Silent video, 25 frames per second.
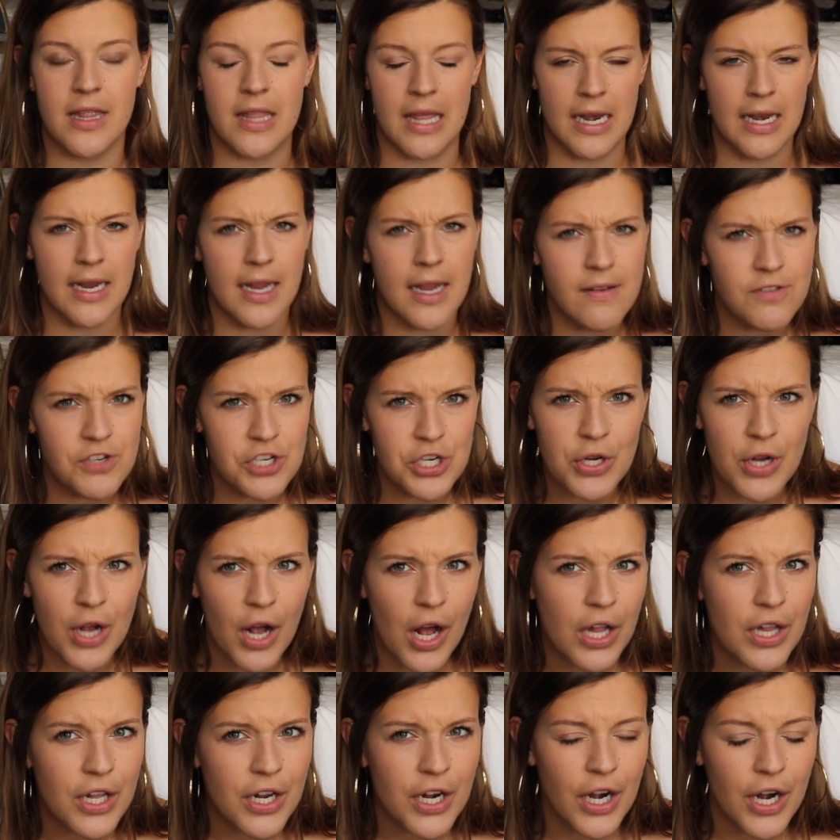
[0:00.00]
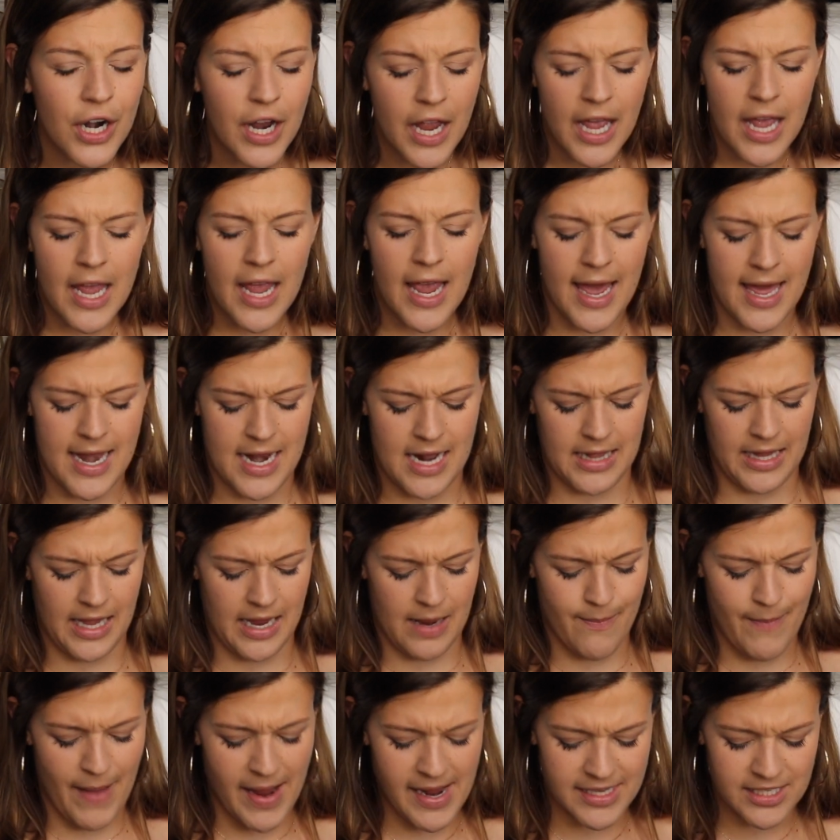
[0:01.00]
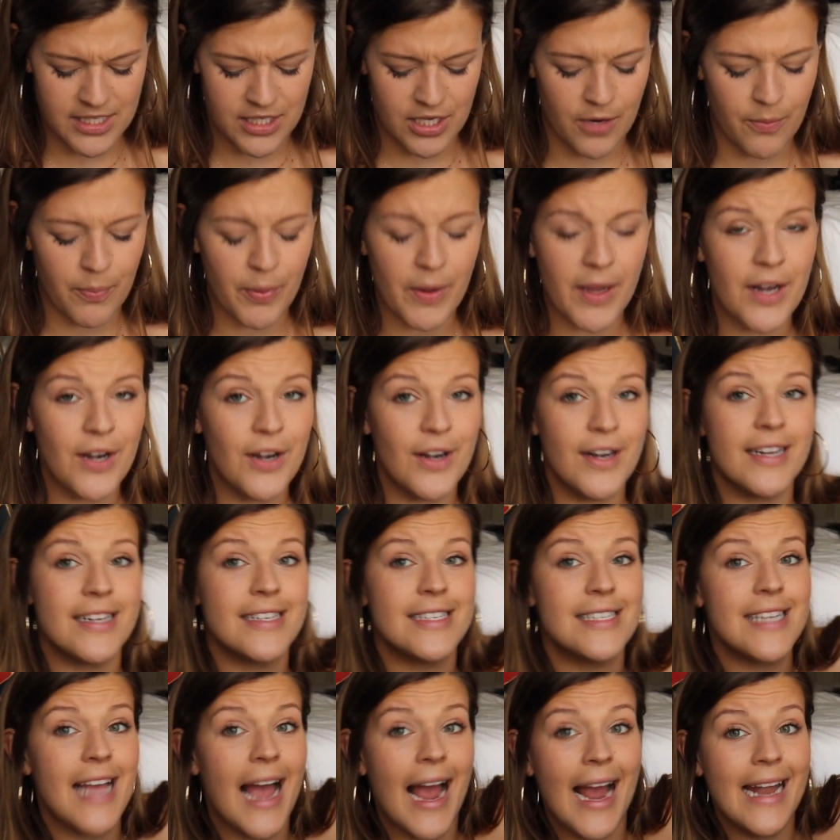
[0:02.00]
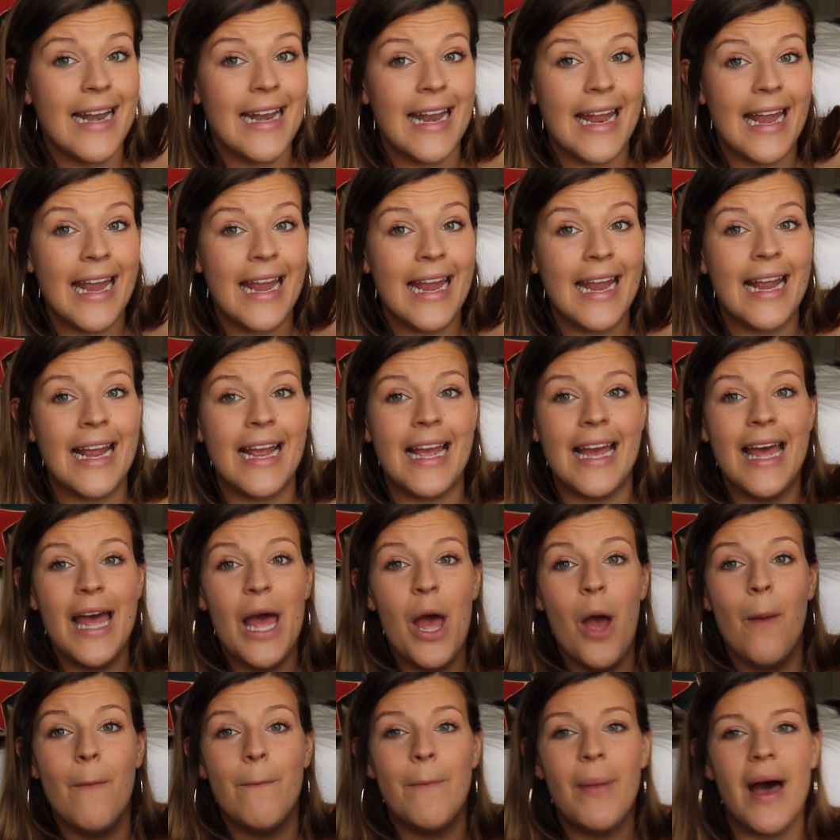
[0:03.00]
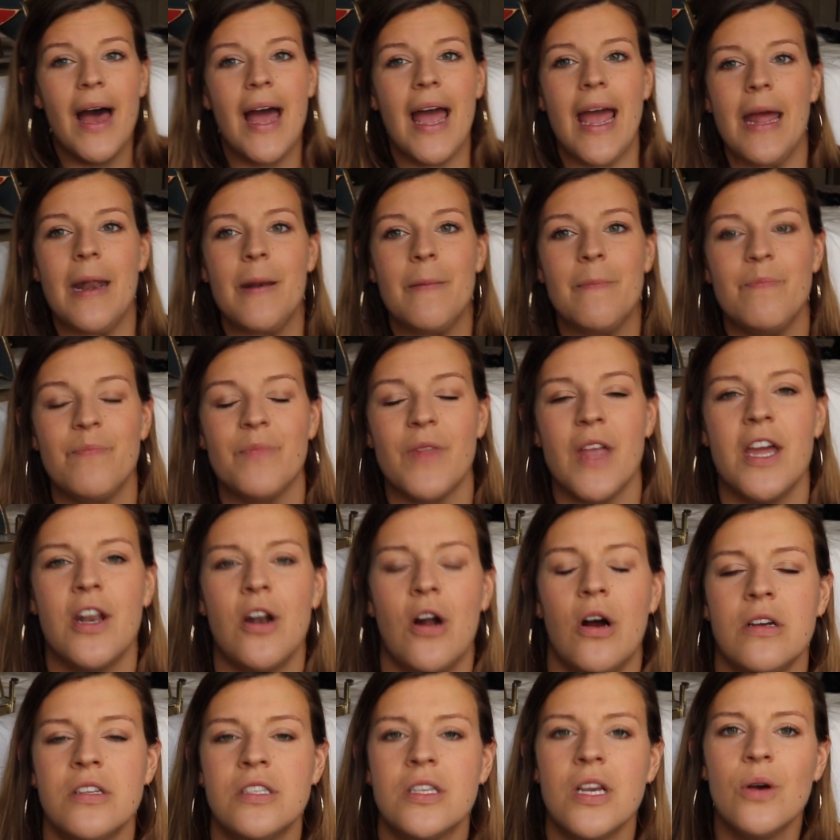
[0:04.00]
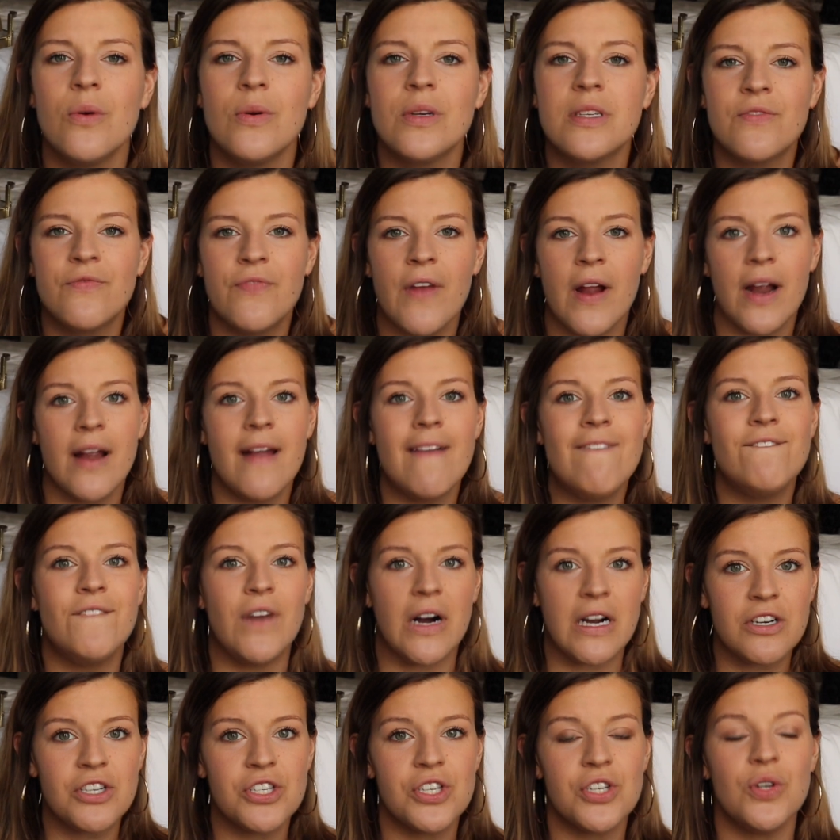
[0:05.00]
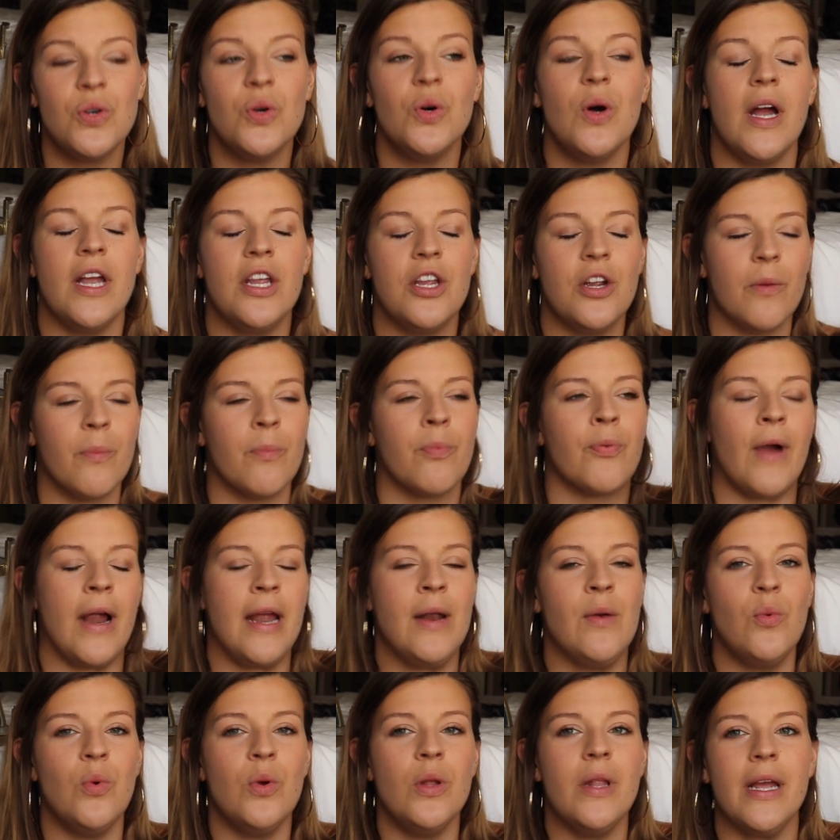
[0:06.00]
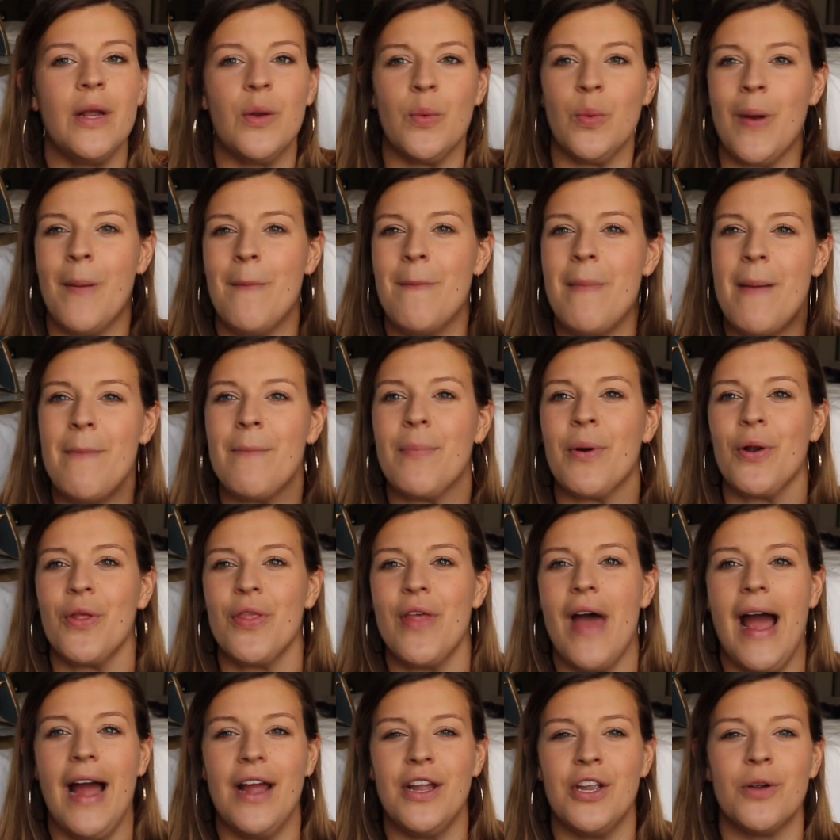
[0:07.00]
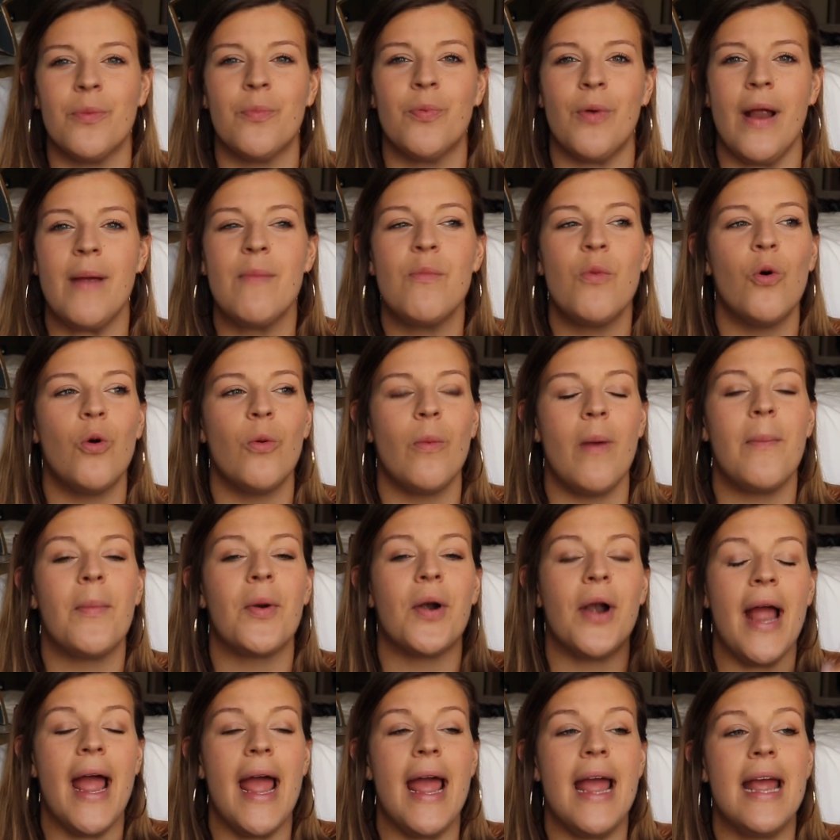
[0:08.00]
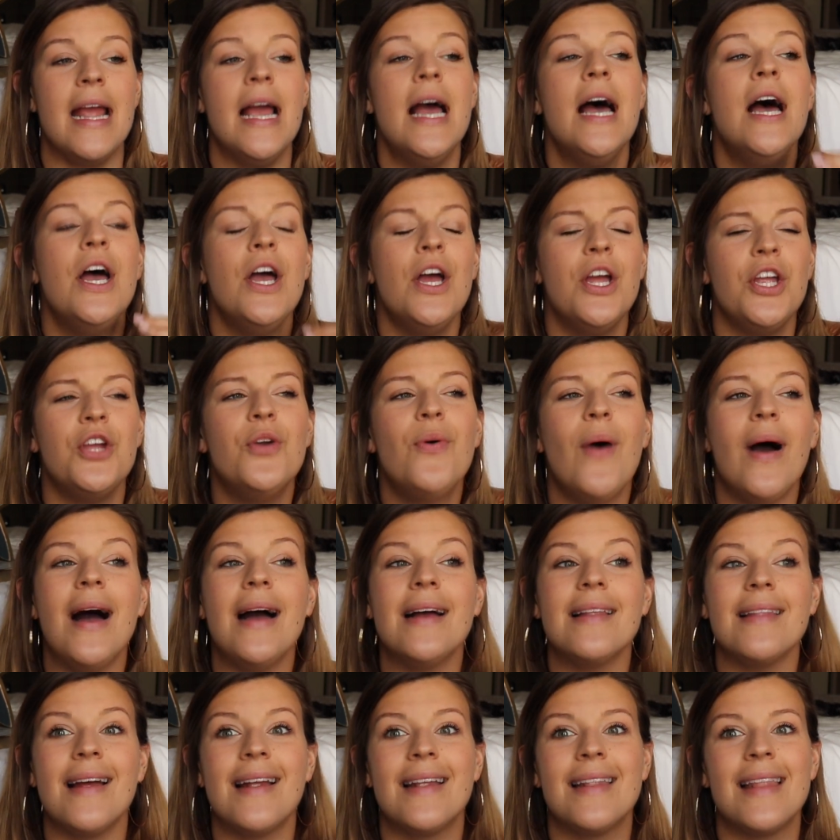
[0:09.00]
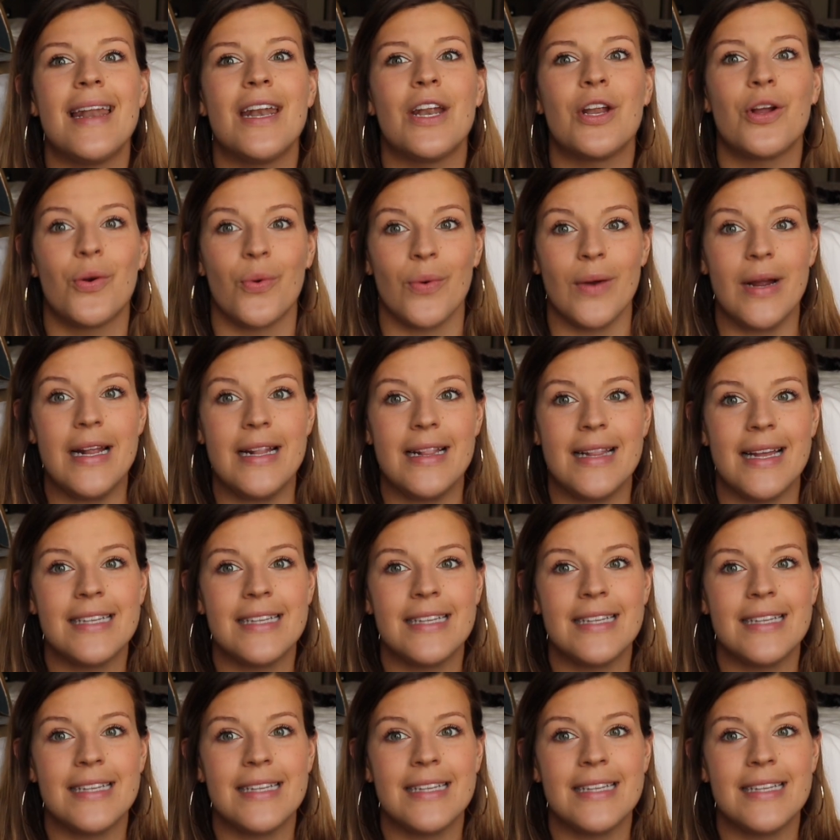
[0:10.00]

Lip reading: Then it gives you color and it makes your planner exciting, but it also is very functional, and your brain will remember that. Your brain will remember, hey, you highlighted that in green.